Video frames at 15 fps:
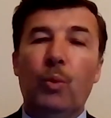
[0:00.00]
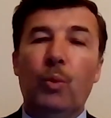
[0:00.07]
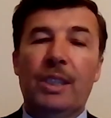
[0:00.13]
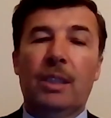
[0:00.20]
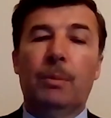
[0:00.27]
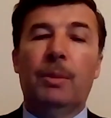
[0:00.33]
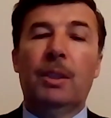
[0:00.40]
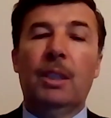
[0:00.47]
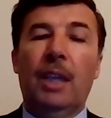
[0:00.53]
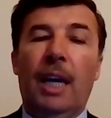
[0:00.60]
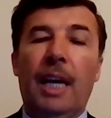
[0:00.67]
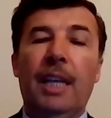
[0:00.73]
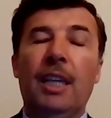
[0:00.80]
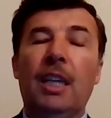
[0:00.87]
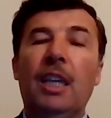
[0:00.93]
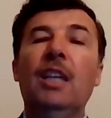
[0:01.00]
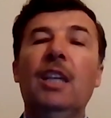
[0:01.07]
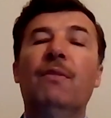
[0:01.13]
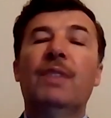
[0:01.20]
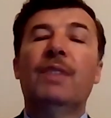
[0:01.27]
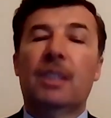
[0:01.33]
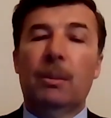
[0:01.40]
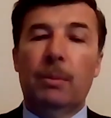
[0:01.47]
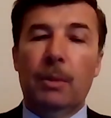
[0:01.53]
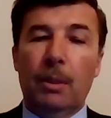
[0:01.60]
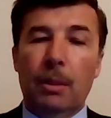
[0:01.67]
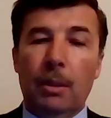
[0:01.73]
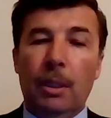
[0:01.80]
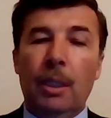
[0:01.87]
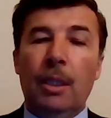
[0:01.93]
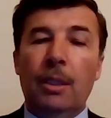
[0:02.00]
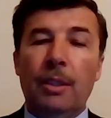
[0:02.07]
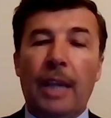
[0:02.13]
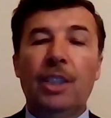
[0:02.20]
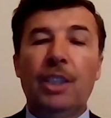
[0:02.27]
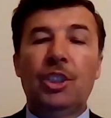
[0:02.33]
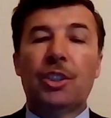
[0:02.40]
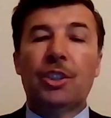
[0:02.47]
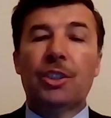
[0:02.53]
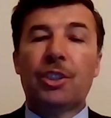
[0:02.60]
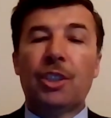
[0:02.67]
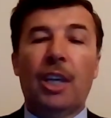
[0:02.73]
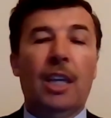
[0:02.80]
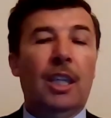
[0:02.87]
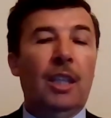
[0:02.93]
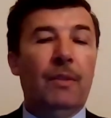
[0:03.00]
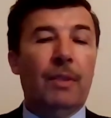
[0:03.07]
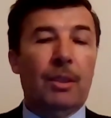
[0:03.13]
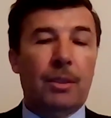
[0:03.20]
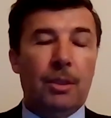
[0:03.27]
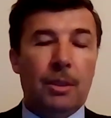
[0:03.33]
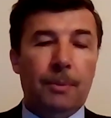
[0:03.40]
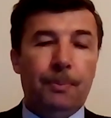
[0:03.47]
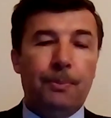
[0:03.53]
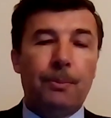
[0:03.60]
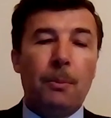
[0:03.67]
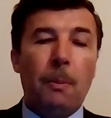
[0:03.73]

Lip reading: visible and invisible, dangers and evils.